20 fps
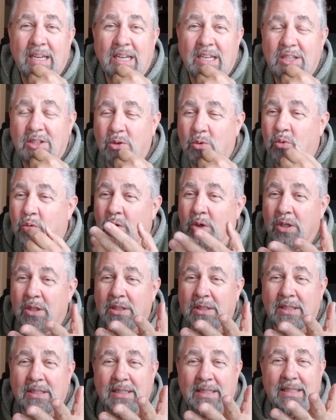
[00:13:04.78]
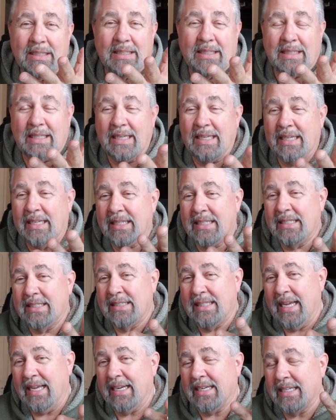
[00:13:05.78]
the worst thing
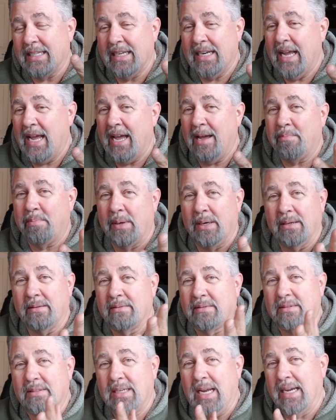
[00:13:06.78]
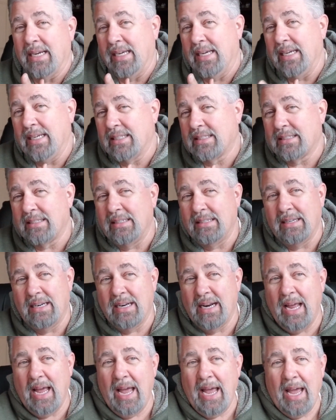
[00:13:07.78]
that could happen, I guess,
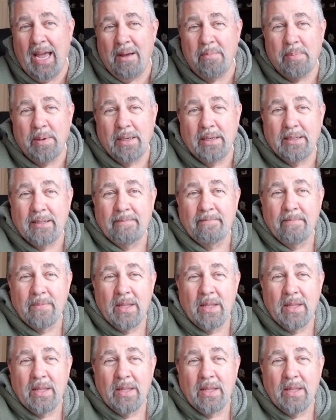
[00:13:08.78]
happened.